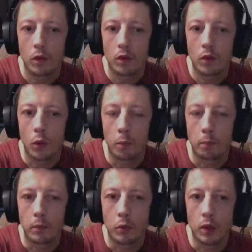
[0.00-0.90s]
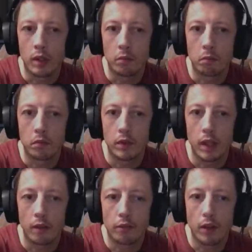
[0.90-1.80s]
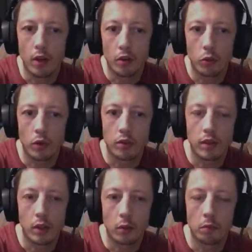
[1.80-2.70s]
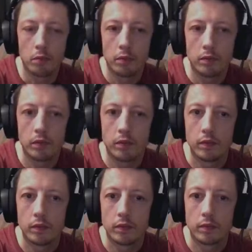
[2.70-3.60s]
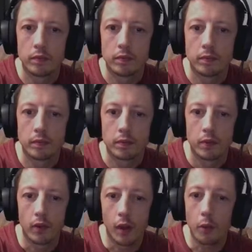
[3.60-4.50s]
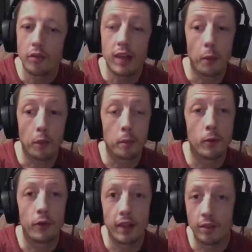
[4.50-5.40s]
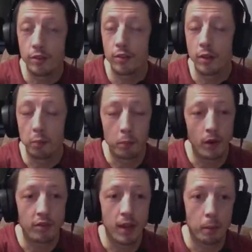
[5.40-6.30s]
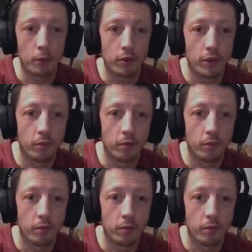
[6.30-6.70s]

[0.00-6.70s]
going between like fully auto and single. Because I always forget what the button is to press that button.